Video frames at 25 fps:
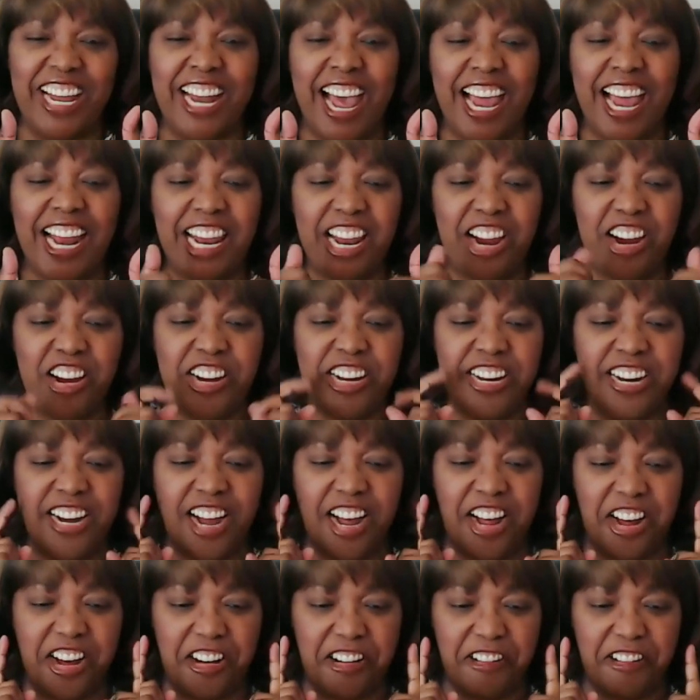and I learned
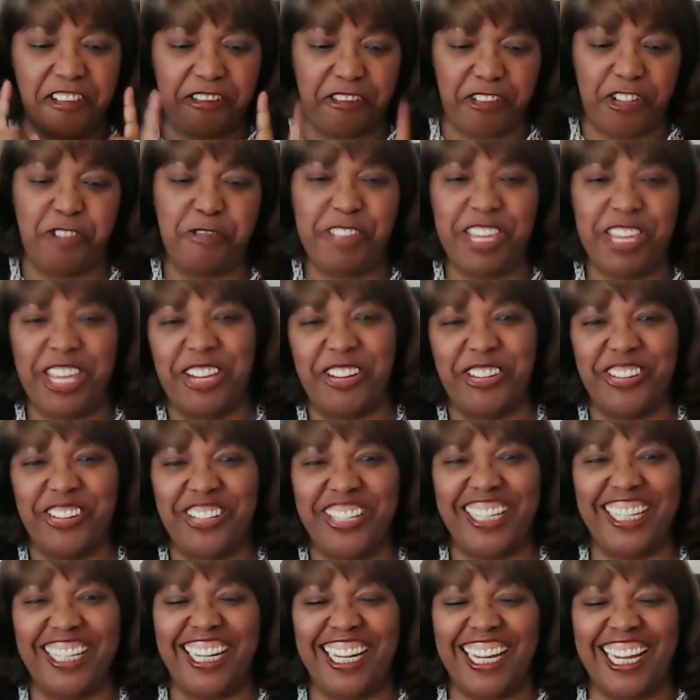it all from you.
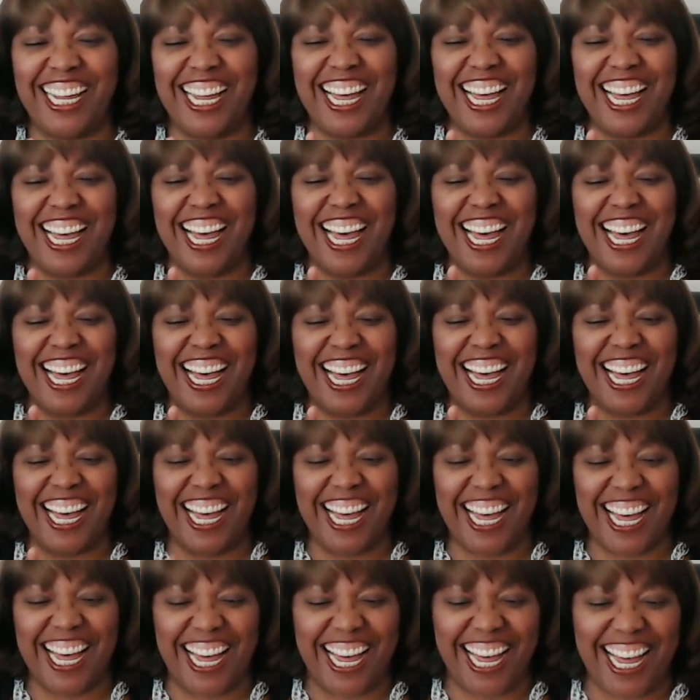Oh, I
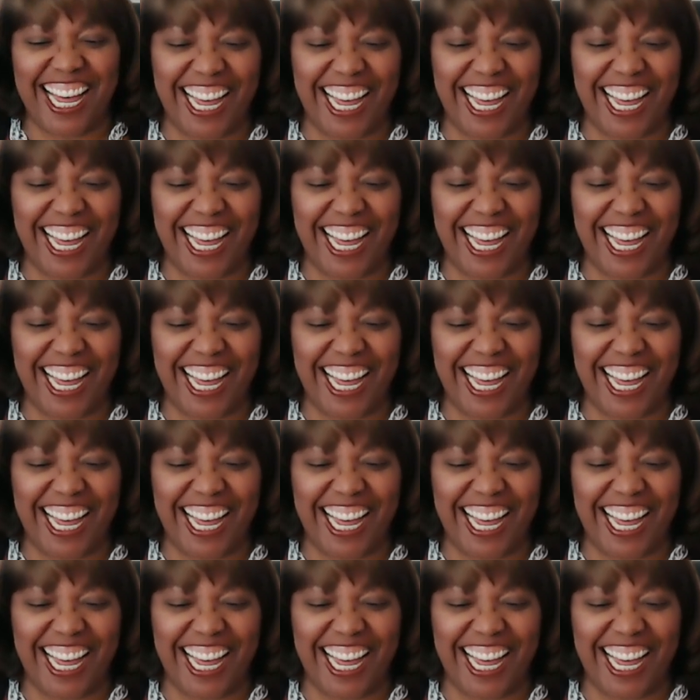wouldn't say